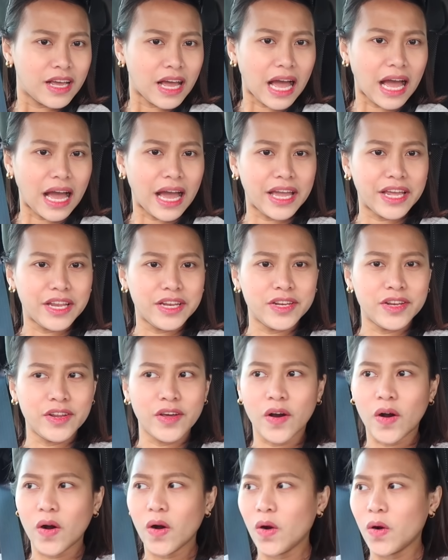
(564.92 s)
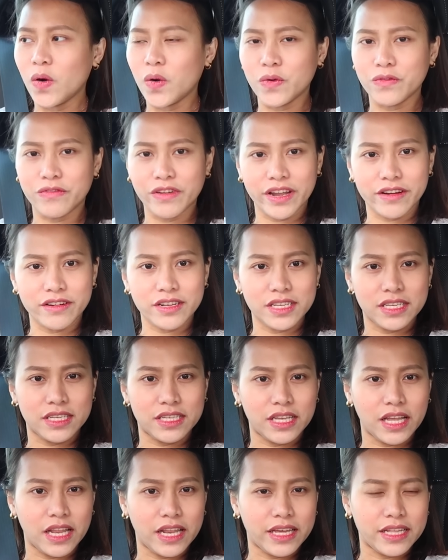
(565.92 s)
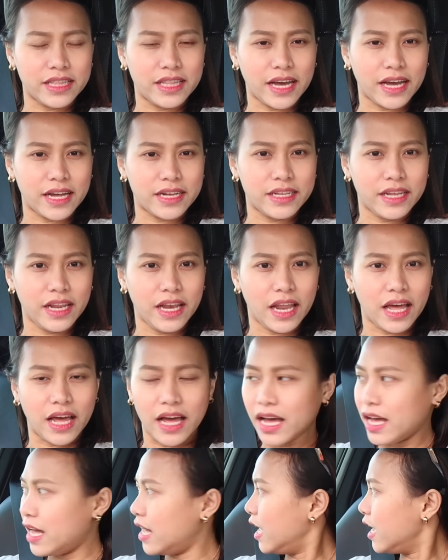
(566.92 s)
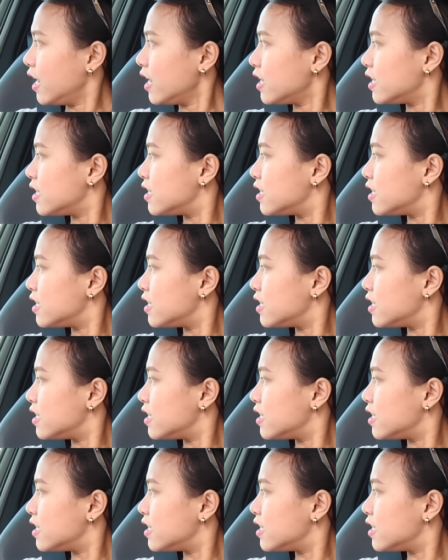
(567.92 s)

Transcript: I know. Very silly Daddy lang.